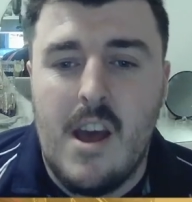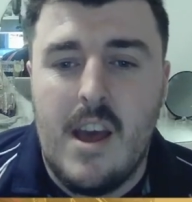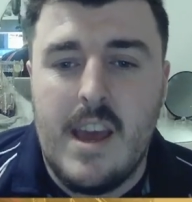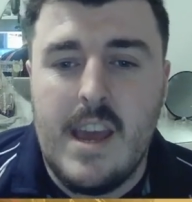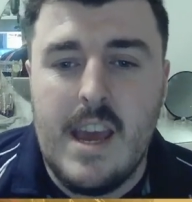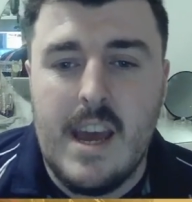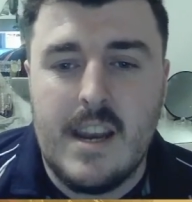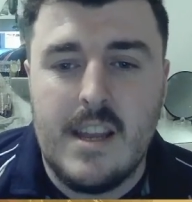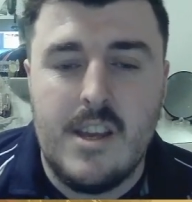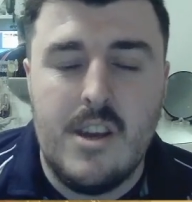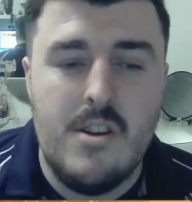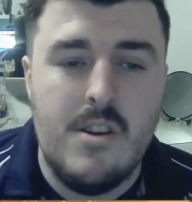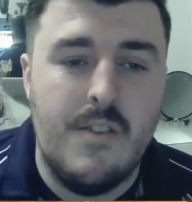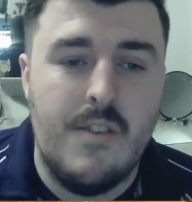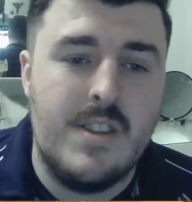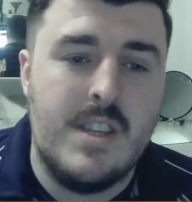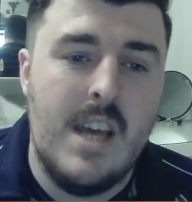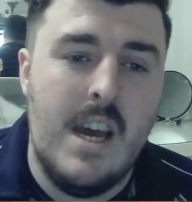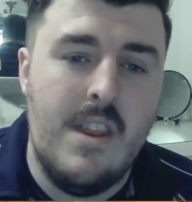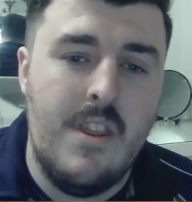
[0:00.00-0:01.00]
He had a unit
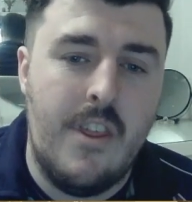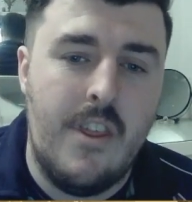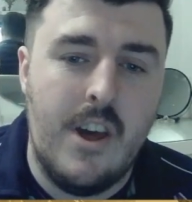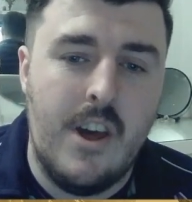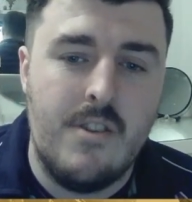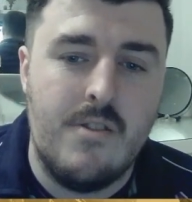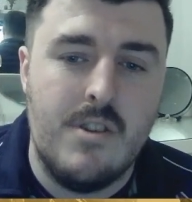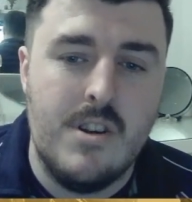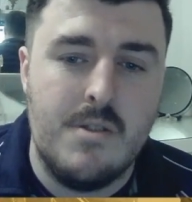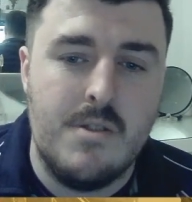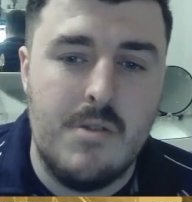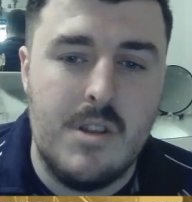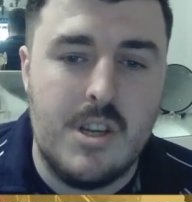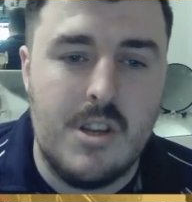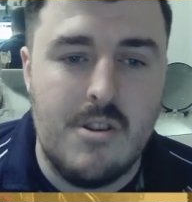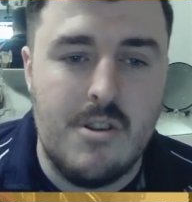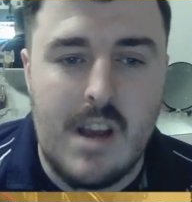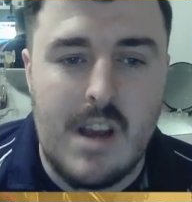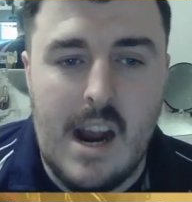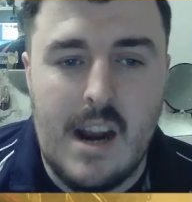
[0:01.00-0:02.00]
of 10 Thunderers with the
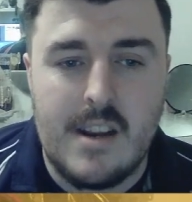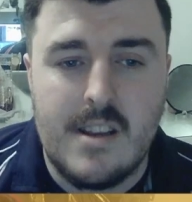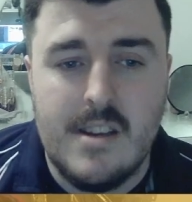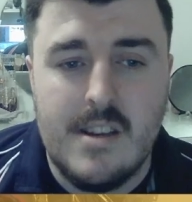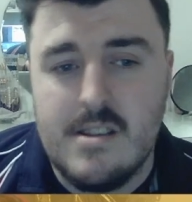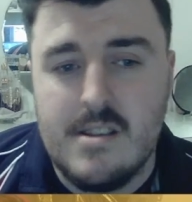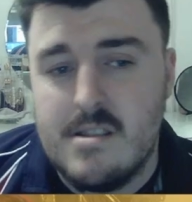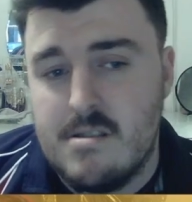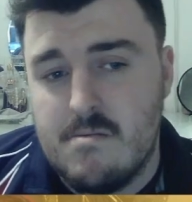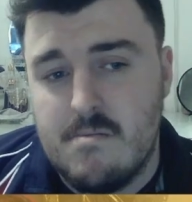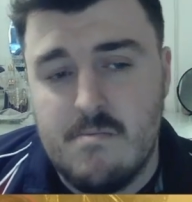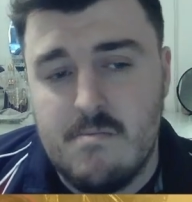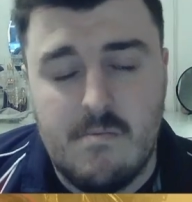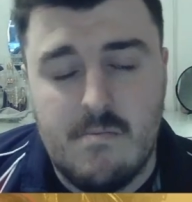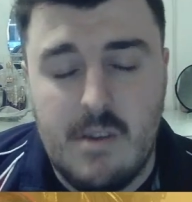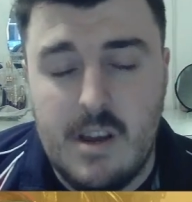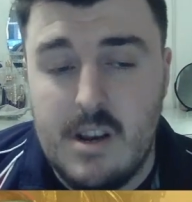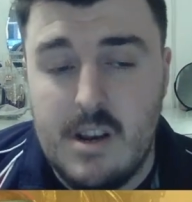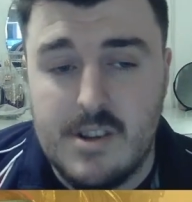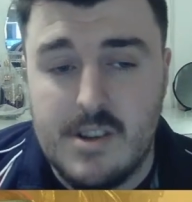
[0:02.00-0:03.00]
2 characters.
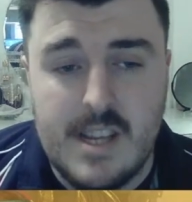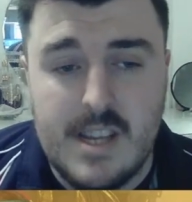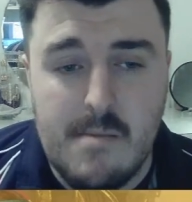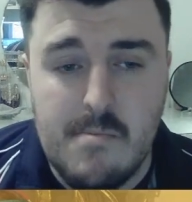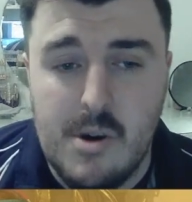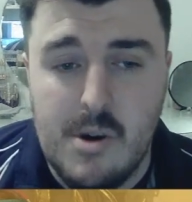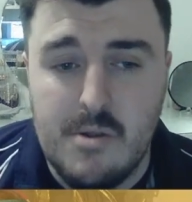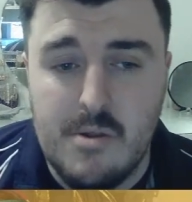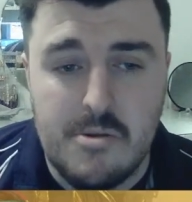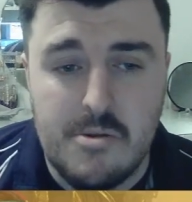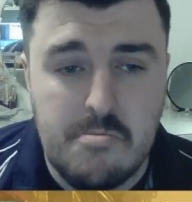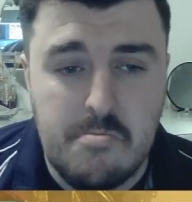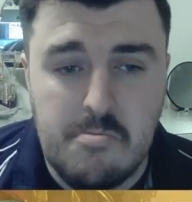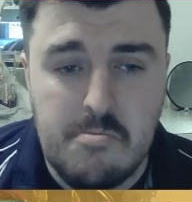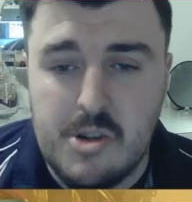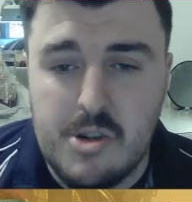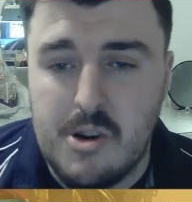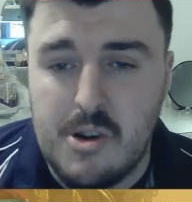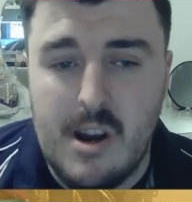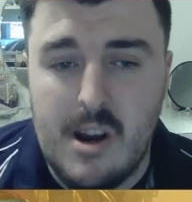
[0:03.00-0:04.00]
He lost 10 models,
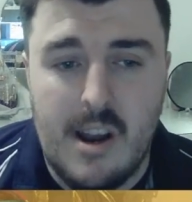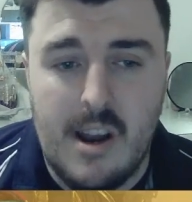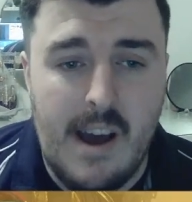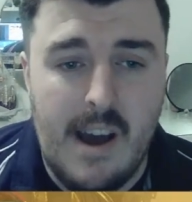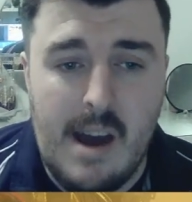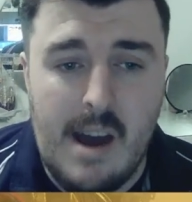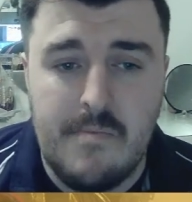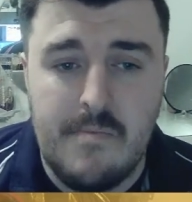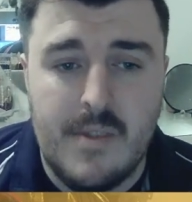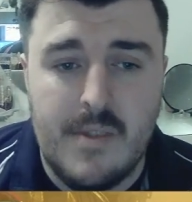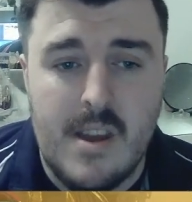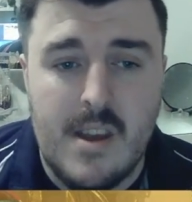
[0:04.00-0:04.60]
straight like that.